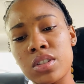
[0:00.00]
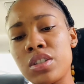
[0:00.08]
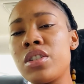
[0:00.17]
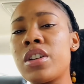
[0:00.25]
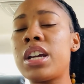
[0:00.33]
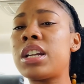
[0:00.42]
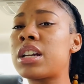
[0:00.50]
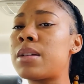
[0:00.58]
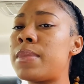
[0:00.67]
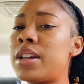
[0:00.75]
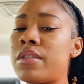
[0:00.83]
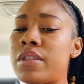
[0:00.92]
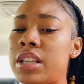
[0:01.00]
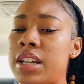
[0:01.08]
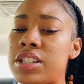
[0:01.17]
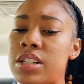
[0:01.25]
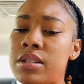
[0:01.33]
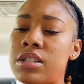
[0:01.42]
You're in a committed
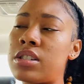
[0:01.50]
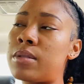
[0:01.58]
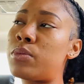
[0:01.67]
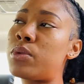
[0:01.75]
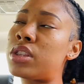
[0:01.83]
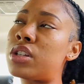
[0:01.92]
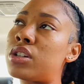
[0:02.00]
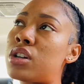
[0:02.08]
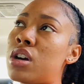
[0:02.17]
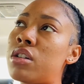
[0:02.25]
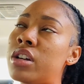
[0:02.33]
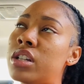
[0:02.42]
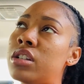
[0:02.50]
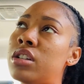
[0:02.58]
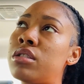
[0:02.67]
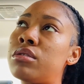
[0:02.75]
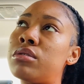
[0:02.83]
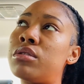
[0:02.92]
relationship with the current
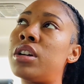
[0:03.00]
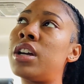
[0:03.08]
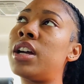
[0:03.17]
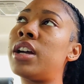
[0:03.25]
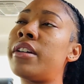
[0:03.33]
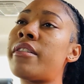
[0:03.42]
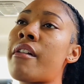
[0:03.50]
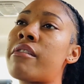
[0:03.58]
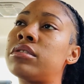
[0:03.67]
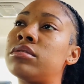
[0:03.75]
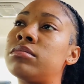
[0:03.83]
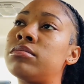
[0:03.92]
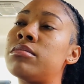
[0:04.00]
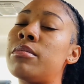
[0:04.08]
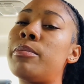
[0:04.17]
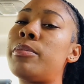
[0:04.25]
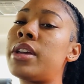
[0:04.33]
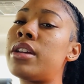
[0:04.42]
you.
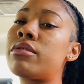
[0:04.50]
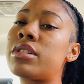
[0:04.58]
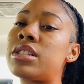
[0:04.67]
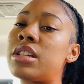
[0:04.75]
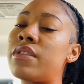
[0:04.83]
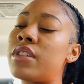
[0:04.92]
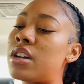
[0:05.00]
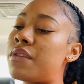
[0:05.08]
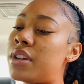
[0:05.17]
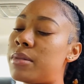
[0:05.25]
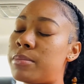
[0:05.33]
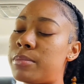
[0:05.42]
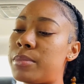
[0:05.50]
Be receiving of him.